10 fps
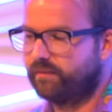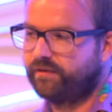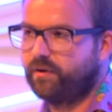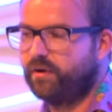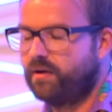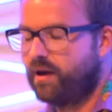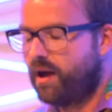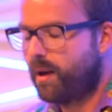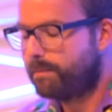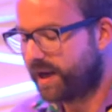for
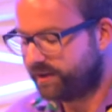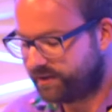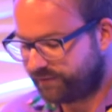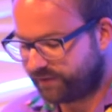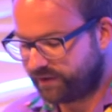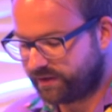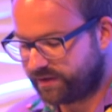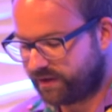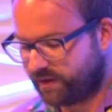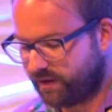many
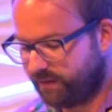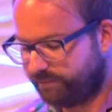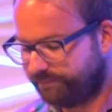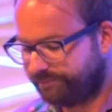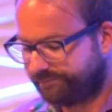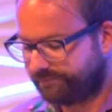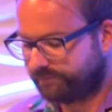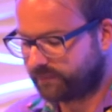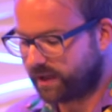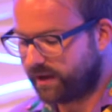different um,
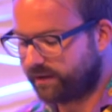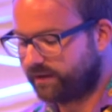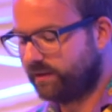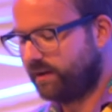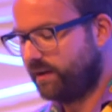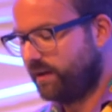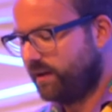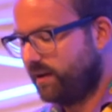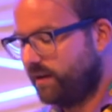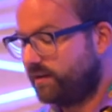like
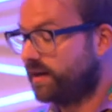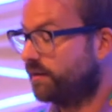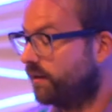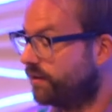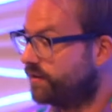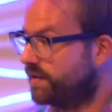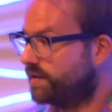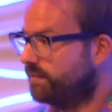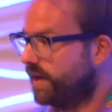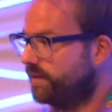technologies
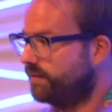and many